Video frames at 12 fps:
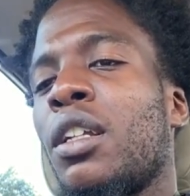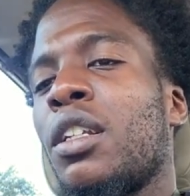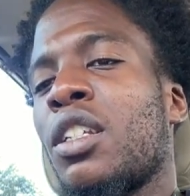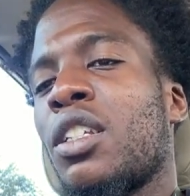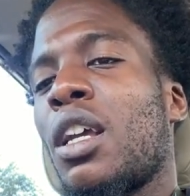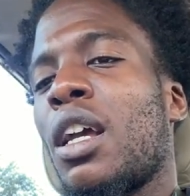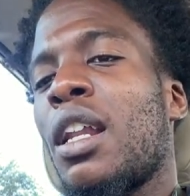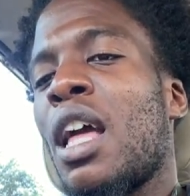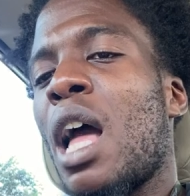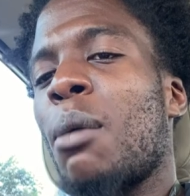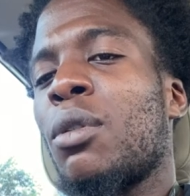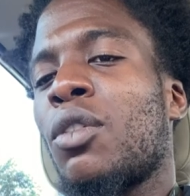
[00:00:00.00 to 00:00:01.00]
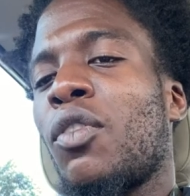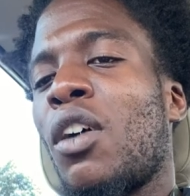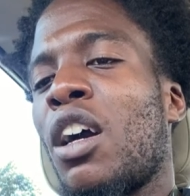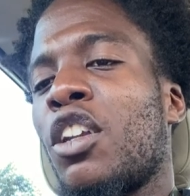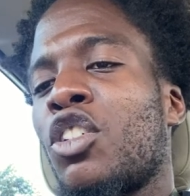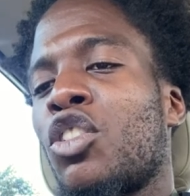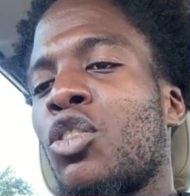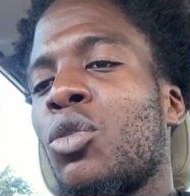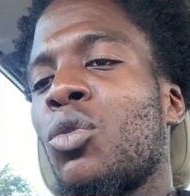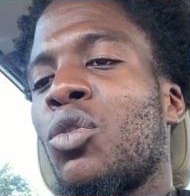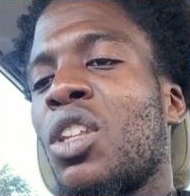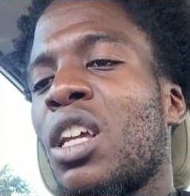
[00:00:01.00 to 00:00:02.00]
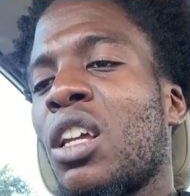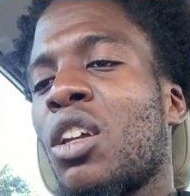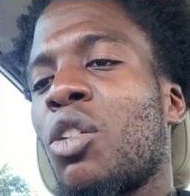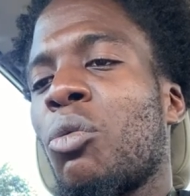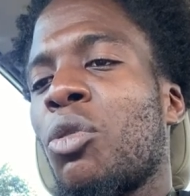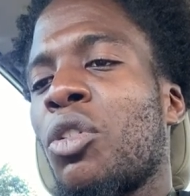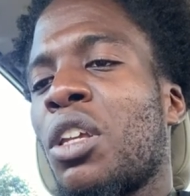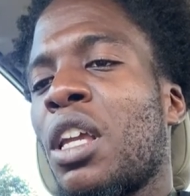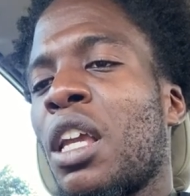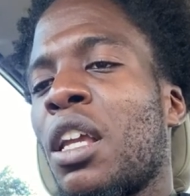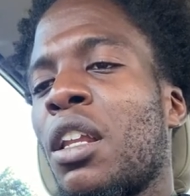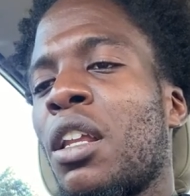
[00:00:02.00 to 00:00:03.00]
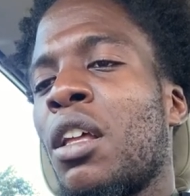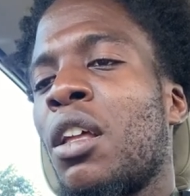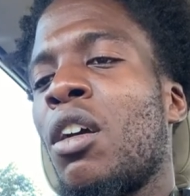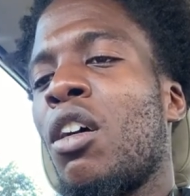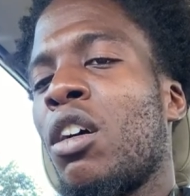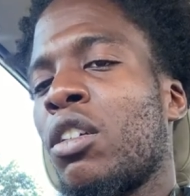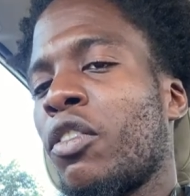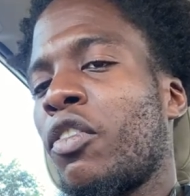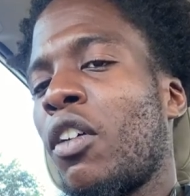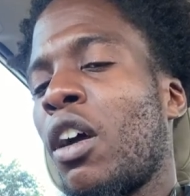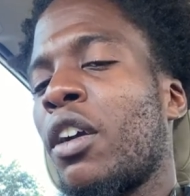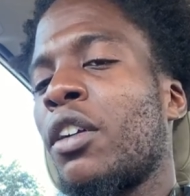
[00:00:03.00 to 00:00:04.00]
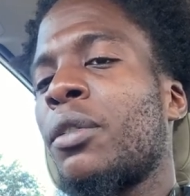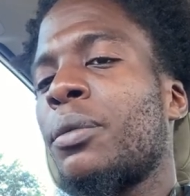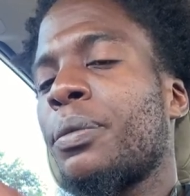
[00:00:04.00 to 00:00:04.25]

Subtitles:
designed habits for how to shoot, think, and communicate under fire.